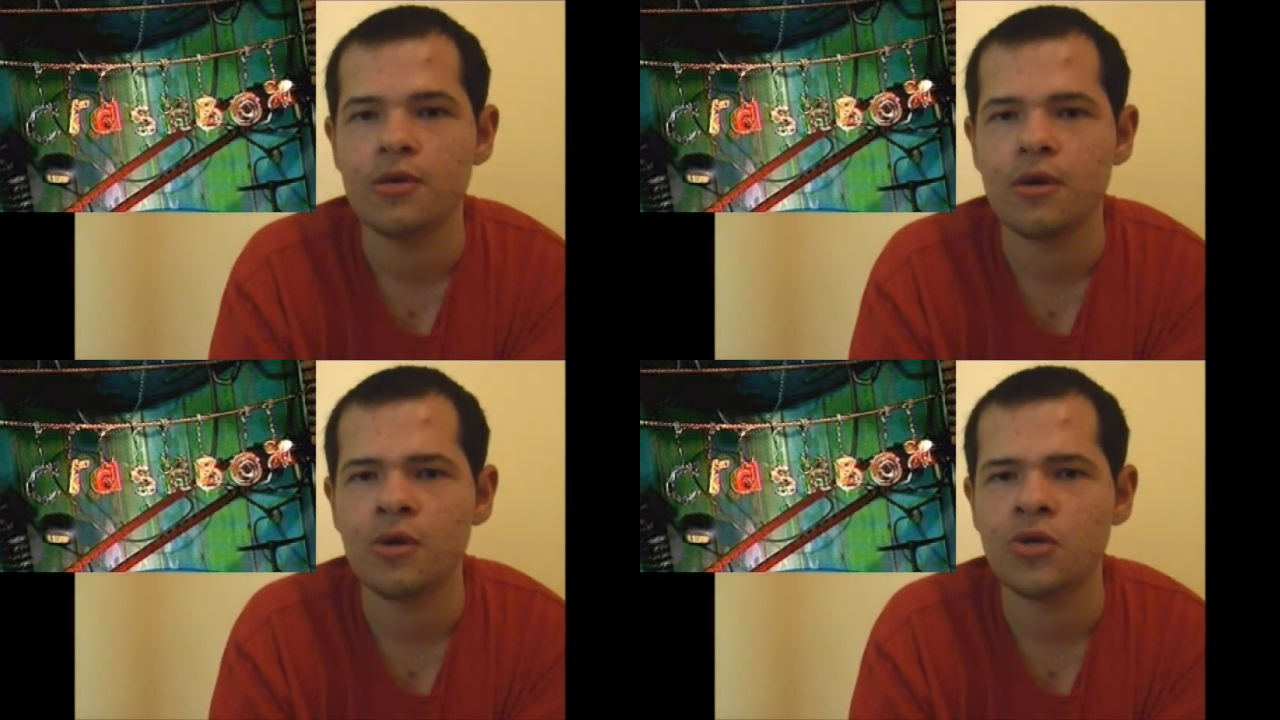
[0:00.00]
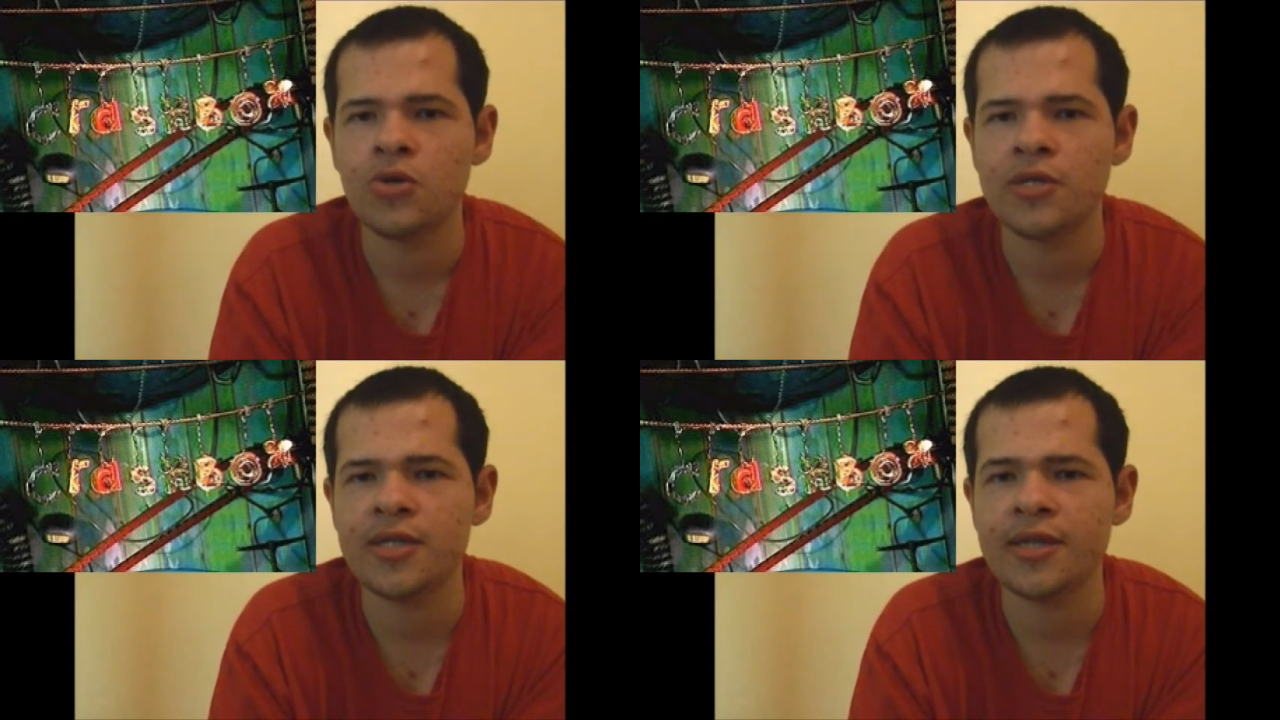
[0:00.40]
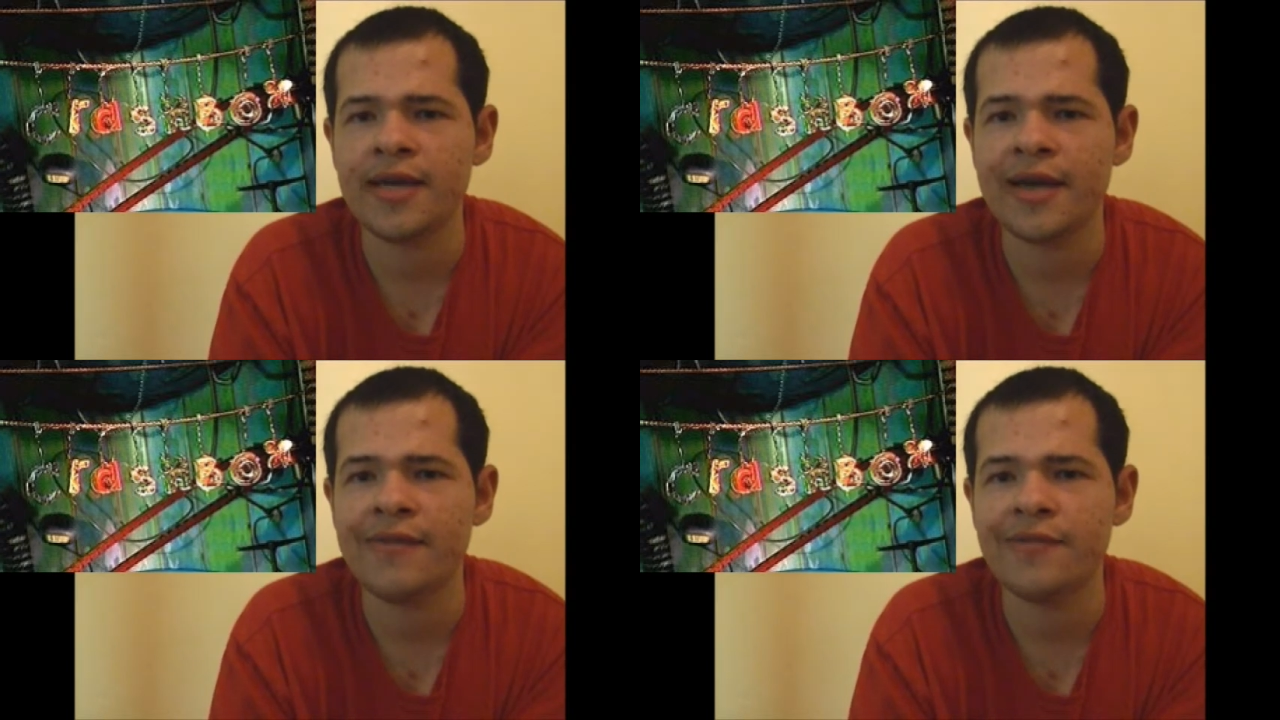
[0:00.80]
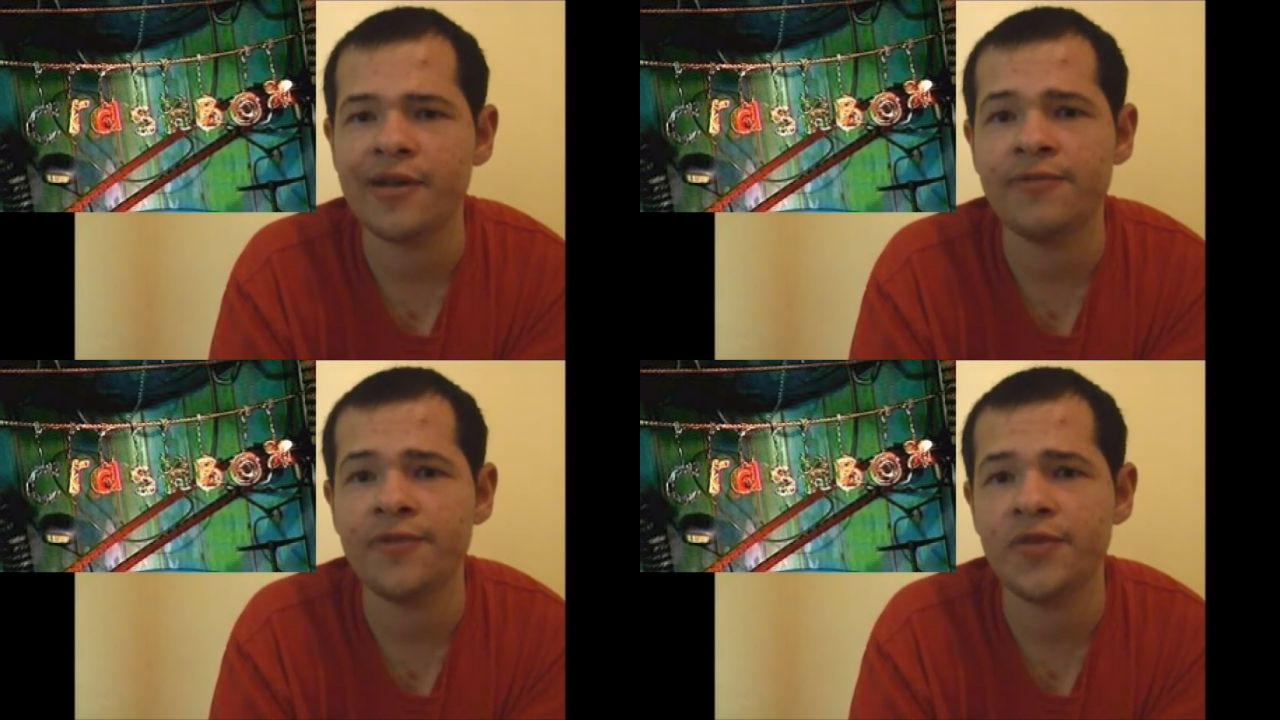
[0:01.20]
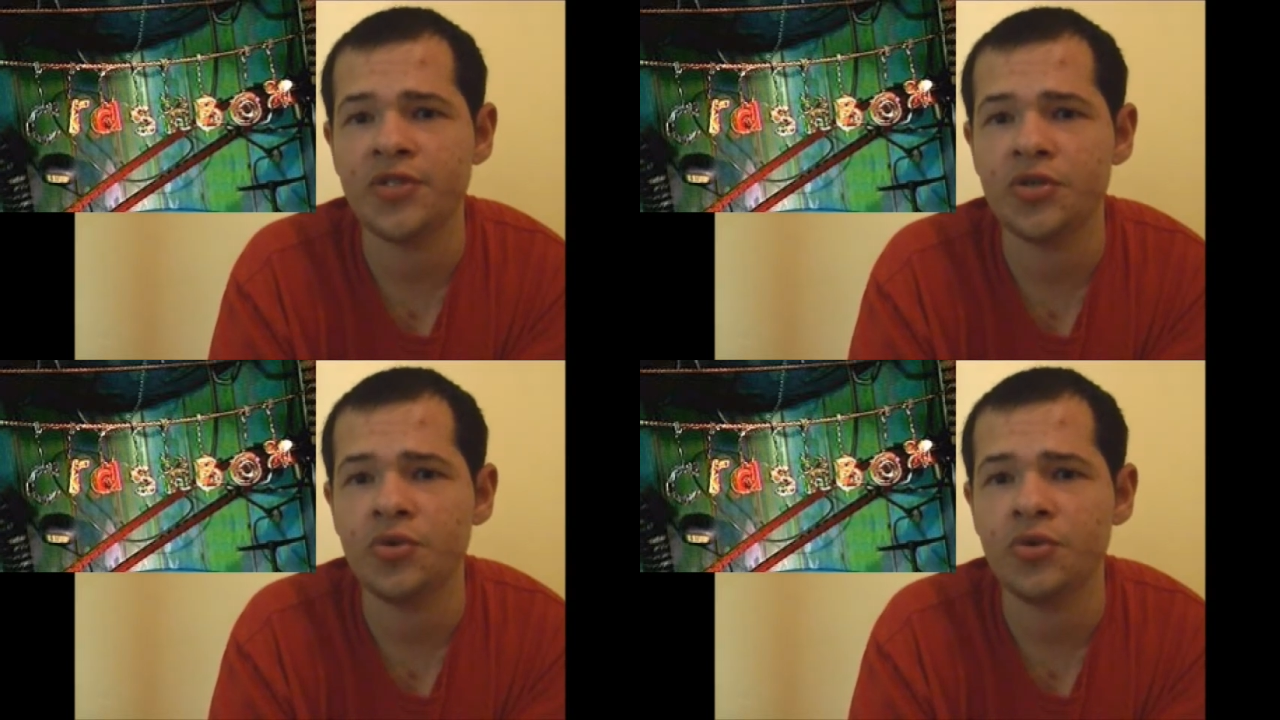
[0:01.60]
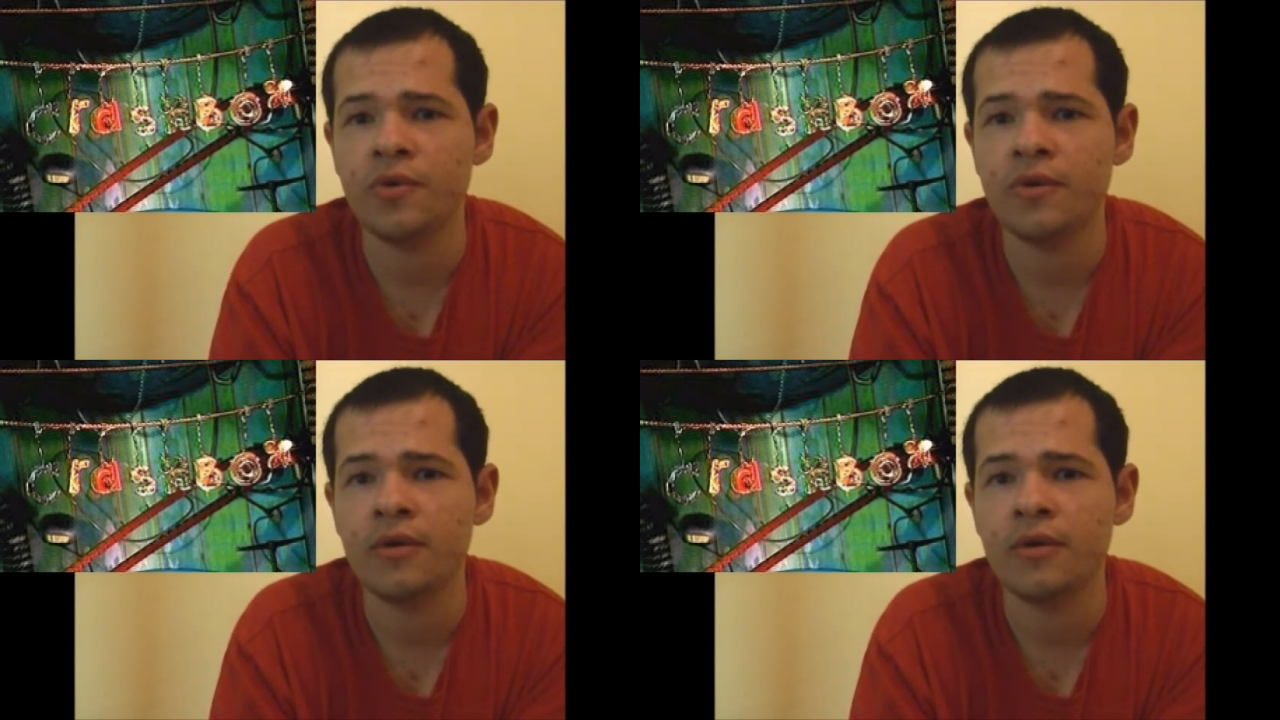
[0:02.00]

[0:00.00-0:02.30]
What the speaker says: Although, did they have like 52?